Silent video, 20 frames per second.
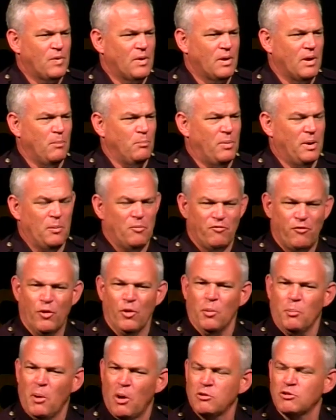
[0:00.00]
but for
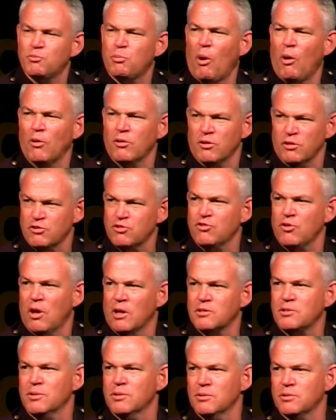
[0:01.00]
the most part, the
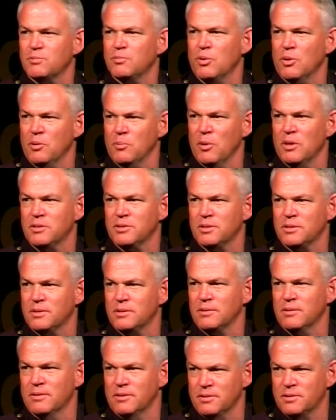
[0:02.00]
structure is pretty much
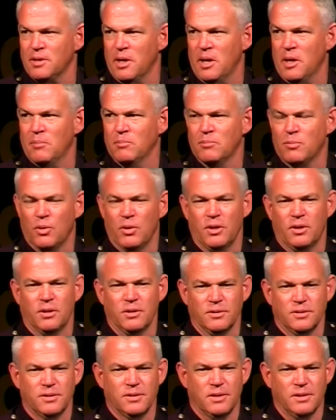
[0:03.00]
the same, pretty
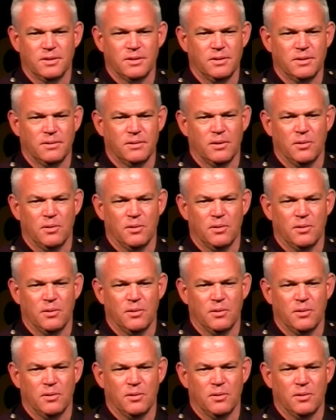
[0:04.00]
consistent.